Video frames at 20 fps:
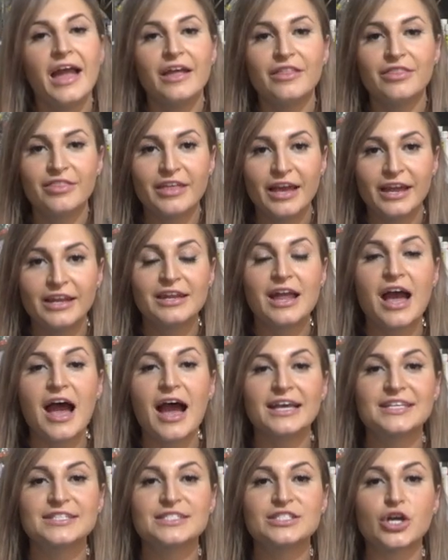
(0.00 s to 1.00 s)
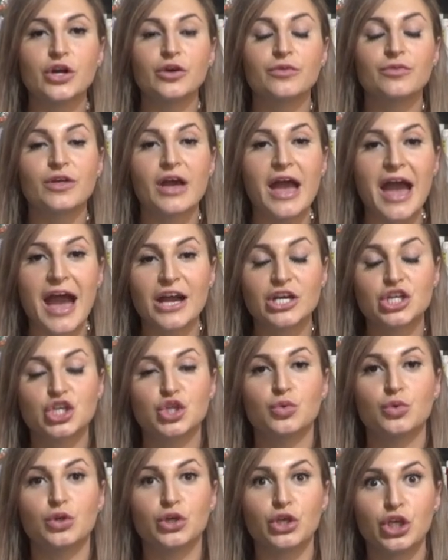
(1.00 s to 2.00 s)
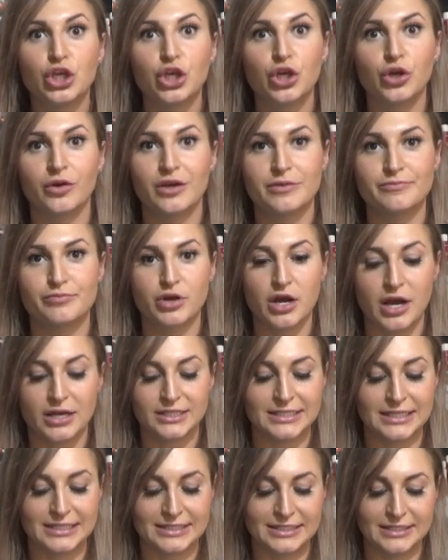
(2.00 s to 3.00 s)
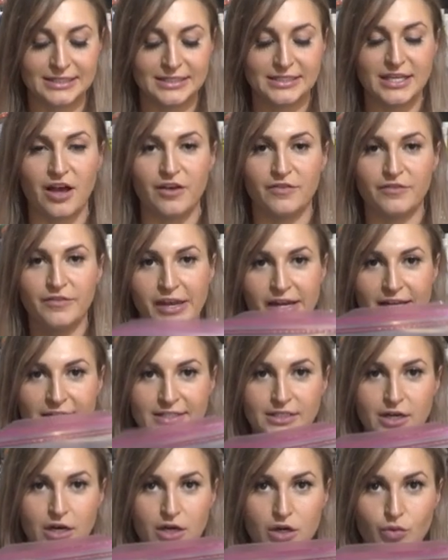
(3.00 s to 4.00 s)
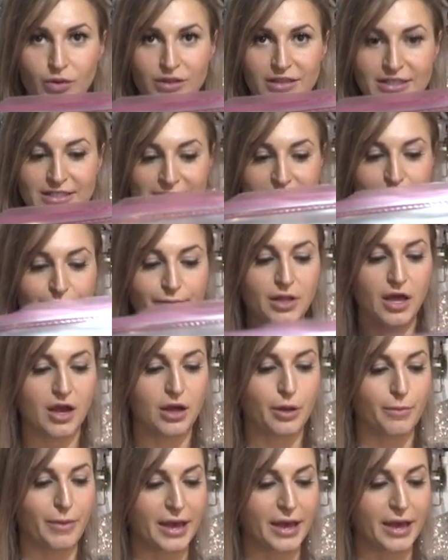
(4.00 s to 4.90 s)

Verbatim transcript: And then I start the actual curing process itself. And I start with a Ziploc